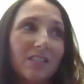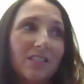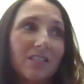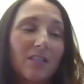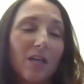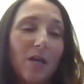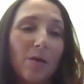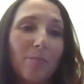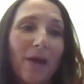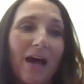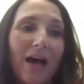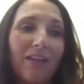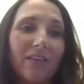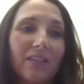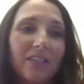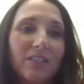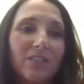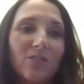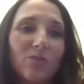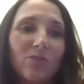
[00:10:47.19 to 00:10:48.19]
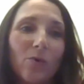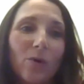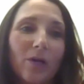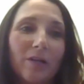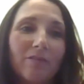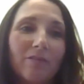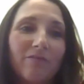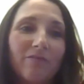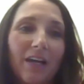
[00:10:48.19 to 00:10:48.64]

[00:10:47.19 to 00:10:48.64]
it's a balance, or